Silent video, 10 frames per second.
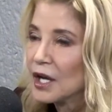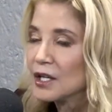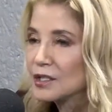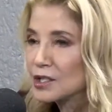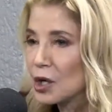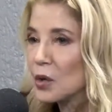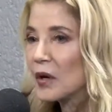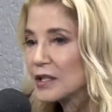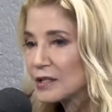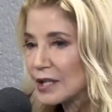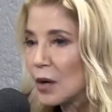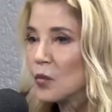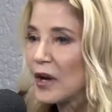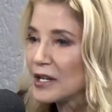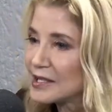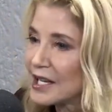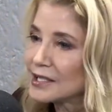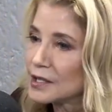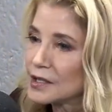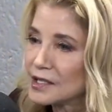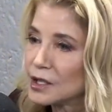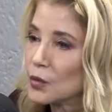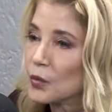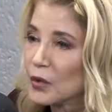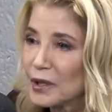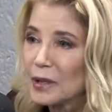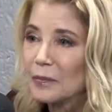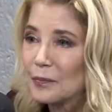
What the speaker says: So in some ways, Sex and the City really